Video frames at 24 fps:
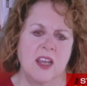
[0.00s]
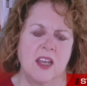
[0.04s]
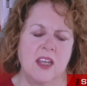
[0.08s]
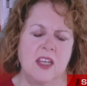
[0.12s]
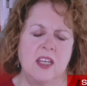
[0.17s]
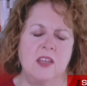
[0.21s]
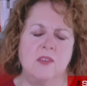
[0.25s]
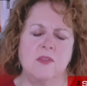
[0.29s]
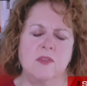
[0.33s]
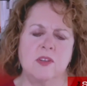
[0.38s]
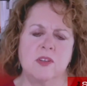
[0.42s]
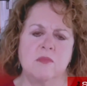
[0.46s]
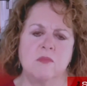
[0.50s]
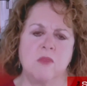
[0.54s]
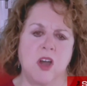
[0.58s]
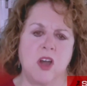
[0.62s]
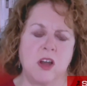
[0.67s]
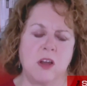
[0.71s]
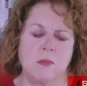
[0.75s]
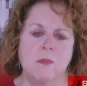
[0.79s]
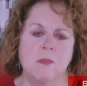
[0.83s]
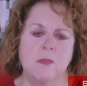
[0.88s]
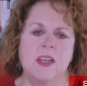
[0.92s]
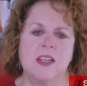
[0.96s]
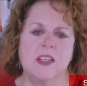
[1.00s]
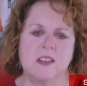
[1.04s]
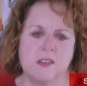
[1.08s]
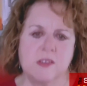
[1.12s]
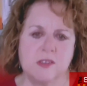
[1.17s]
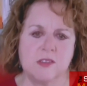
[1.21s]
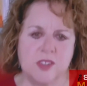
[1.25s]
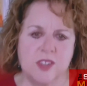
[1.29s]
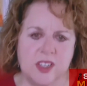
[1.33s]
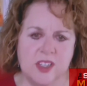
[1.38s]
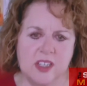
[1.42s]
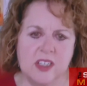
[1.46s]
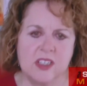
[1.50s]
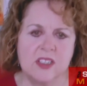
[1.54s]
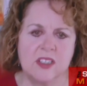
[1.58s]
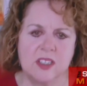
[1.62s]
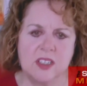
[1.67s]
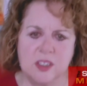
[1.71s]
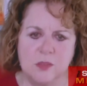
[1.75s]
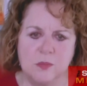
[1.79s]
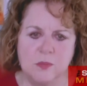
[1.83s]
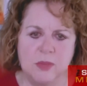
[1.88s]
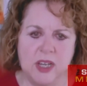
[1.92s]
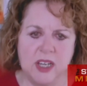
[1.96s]
Even Mark Meadows thinks
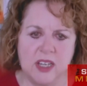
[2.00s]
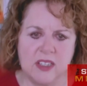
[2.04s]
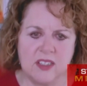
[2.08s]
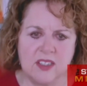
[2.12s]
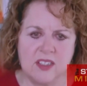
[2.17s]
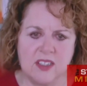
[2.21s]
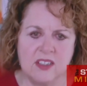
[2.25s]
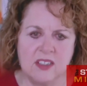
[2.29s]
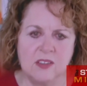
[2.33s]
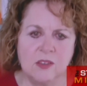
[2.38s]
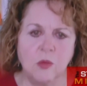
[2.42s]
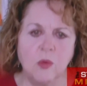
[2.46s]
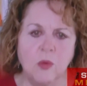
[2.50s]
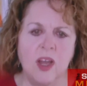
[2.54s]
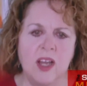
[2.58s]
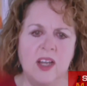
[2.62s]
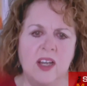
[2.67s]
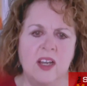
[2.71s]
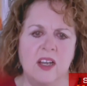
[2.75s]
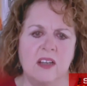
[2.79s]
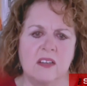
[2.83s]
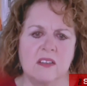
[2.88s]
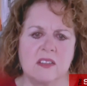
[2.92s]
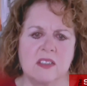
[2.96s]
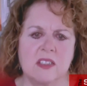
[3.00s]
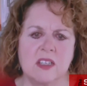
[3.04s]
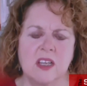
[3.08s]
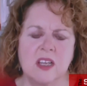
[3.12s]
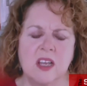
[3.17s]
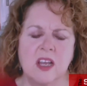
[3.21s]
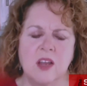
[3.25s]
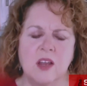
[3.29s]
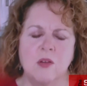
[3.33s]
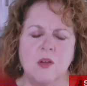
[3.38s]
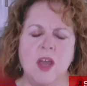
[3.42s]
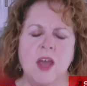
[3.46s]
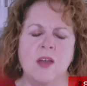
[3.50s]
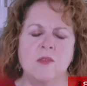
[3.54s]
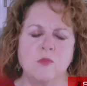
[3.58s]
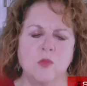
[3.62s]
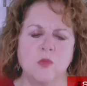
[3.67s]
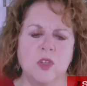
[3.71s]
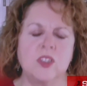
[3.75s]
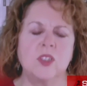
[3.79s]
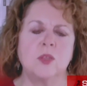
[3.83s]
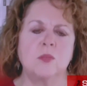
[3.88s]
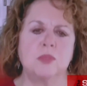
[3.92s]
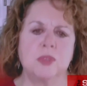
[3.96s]
is best in the White House. Yeah. And
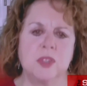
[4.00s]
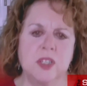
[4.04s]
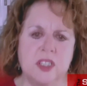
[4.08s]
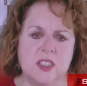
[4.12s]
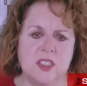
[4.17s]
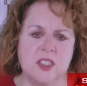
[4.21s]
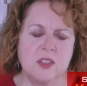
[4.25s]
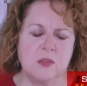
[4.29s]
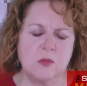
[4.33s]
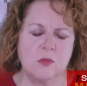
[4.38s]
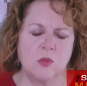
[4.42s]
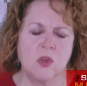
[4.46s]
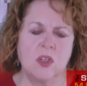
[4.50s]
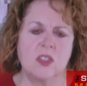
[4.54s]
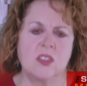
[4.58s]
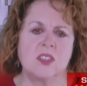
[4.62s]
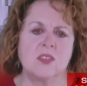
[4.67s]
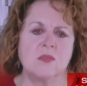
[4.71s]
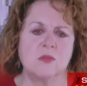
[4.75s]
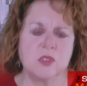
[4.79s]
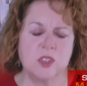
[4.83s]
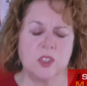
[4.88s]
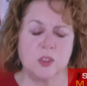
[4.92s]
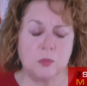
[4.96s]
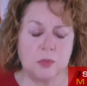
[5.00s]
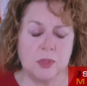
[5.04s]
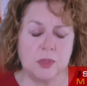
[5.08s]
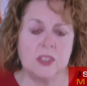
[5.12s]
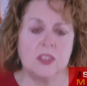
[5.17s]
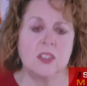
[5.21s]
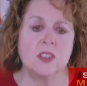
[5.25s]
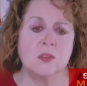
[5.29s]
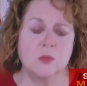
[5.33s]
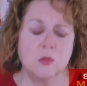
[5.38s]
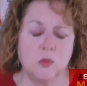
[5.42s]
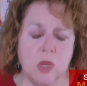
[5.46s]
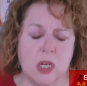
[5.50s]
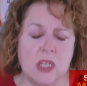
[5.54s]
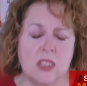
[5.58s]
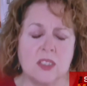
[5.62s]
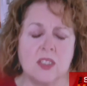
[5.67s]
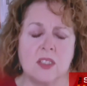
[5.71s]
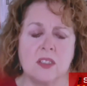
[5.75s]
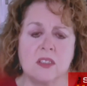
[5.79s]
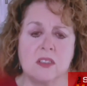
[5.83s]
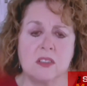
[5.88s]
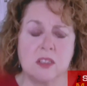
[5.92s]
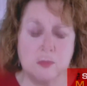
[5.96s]
what the president wants. And what the president wants
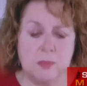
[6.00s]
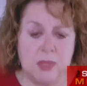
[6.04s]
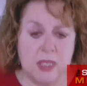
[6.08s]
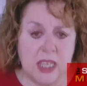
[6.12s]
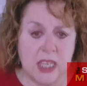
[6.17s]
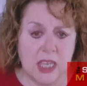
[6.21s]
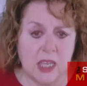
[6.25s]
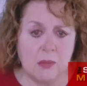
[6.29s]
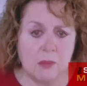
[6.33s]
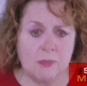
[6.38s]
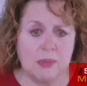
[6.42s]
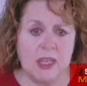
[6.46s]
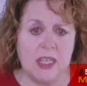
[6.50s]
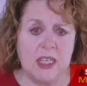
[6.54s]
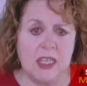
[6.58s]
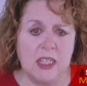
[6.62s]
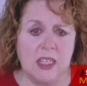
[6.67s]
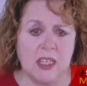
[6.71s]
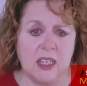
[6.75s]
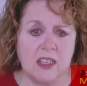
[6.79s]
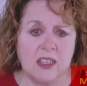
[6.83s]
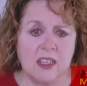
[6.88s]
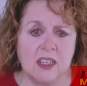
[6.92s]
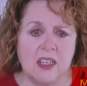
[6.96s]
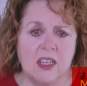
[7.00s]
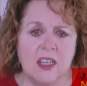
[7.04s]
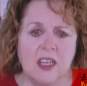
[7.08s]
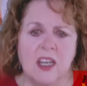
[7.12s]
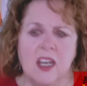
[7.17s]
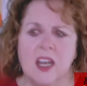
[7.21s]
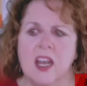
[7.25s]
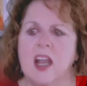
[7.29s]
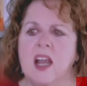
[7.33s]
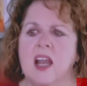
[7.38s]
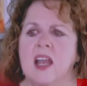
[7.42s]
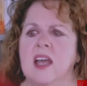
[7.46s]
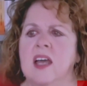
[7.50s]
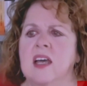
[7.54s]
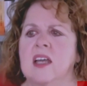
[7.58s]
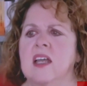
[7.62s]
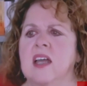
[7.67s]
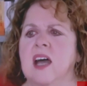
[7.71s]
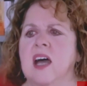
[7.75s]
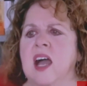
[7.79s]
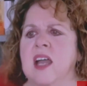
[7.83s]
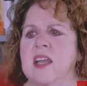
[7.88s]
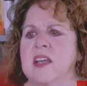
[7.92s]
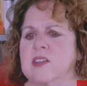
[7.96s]
is to be campaigning. Yeah. Uh,
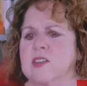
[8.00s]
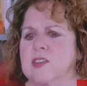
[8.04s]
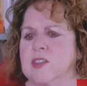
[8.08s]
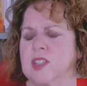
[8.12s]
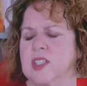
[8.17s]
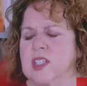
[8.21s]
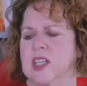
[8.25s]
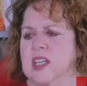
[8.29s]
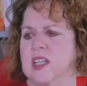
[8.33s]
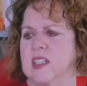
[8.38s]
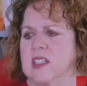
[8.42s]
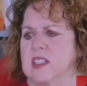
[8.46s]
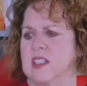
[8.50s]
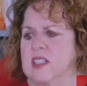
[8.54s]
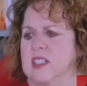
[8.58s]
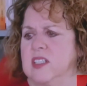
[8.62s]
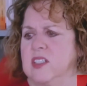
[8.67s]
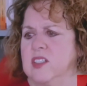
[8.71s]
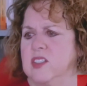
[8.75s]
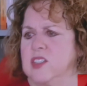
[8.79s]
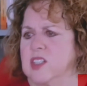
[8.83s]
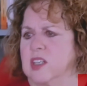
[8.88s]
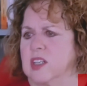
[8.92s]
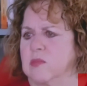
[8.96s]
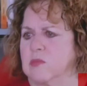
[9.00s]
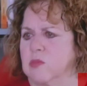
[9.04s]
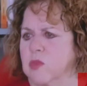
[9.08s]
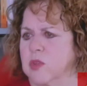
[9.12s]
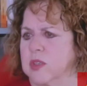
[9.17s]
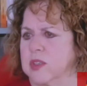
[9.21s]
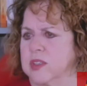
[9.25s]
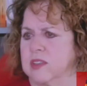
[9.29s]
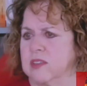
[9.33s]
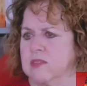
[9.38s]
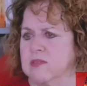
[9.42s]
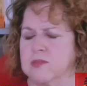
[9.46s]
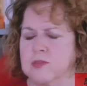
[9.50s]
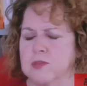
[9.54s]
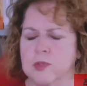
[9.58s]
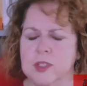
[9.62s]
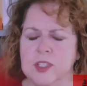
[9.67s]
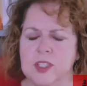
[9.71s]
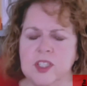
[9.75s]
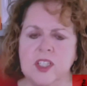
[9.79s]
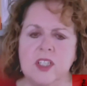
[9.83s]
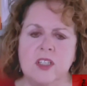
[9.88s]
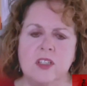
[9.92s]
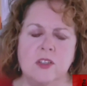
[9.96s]
I understand that he's done more than
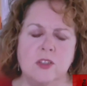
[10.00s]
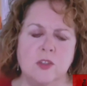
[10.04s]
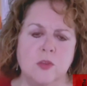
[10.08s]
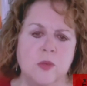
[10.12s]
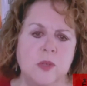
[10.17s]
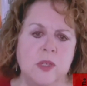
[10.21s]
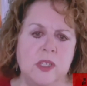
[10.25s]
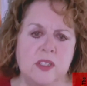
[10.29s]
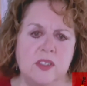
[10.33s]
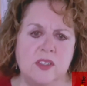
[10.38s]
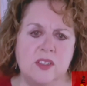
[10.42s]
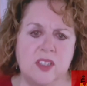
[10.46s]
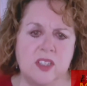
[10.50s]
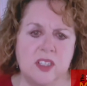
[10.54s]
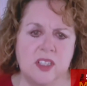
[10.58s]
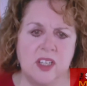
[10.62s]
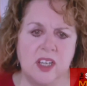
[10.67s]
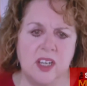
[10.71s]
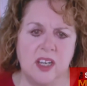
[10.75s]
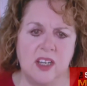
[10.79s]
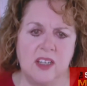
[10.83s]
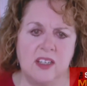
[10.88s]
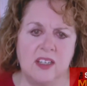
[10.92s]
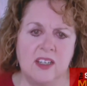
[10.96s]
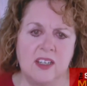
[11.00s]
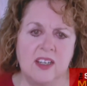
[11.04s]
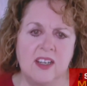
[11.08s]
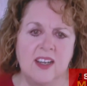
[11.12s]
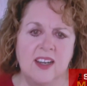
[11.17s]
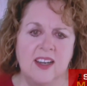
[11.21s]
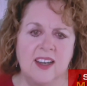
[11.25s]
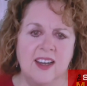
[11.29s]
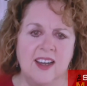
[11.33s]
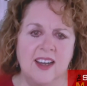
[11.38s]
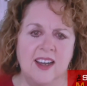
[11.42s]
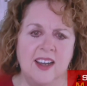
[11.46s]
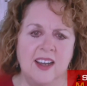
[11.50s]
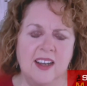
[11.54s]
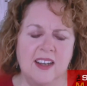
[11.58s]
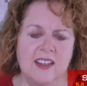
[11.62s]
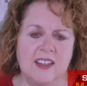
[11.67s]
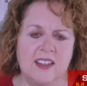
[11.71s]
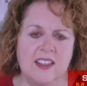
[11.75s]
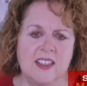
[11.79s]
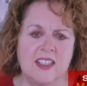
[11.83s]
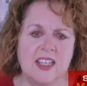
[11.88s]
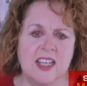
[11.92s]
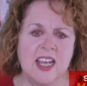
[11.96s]
14 tweets today. Oh, yeah. Mm-hmm. All
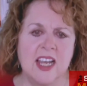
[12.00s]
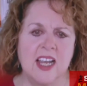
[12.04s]
caps.